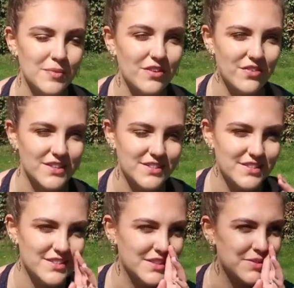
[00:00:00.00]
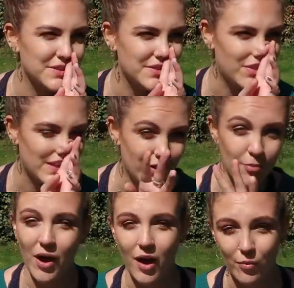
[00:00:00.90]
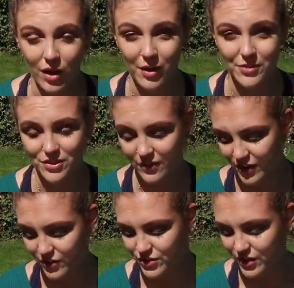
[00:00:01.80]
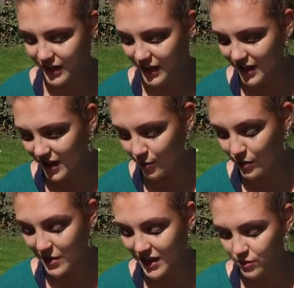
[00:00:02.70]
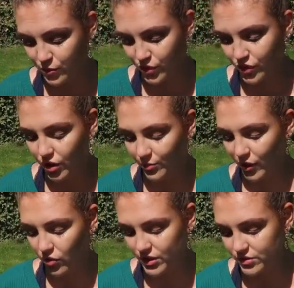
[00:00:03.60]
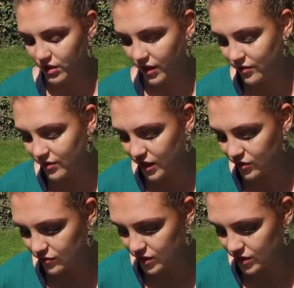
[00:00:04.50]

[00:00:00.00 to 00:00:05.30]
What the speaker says: We spent the first 6 weeks of the year apart while I was traveling Australia, and we made it work, and we got into like a really good